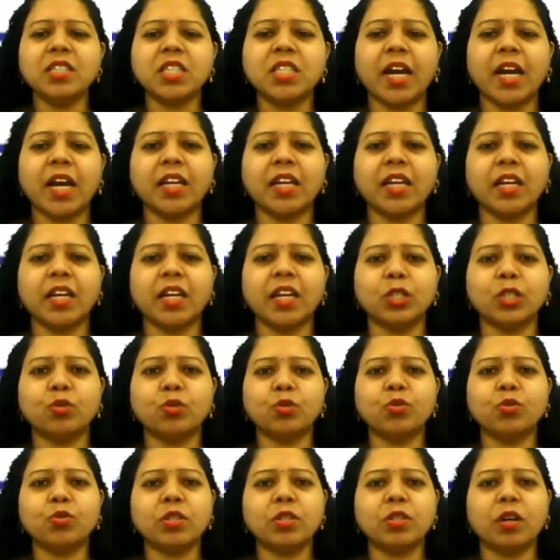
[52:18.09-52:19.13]
a china
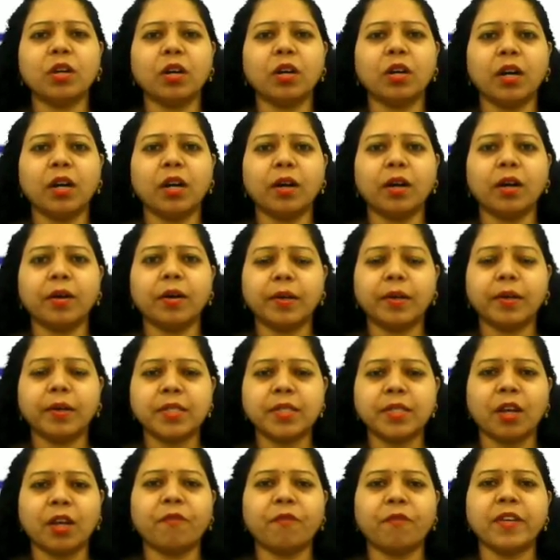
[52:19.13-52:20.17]
dish whose
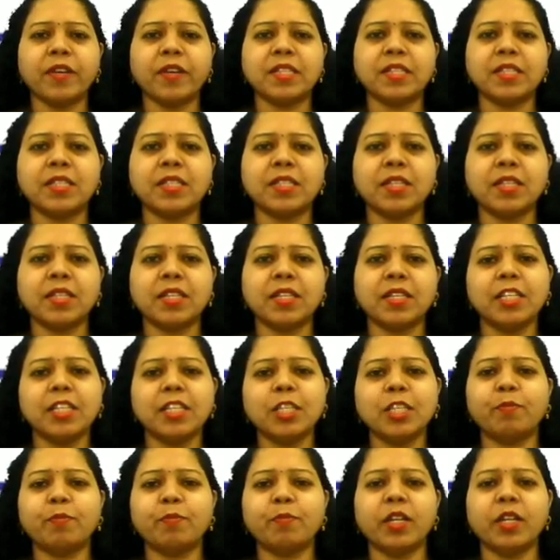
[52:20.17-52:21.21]
surface
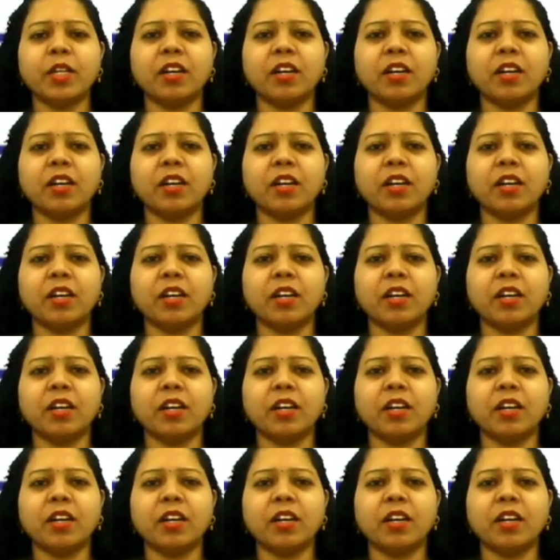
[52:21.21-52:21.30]
is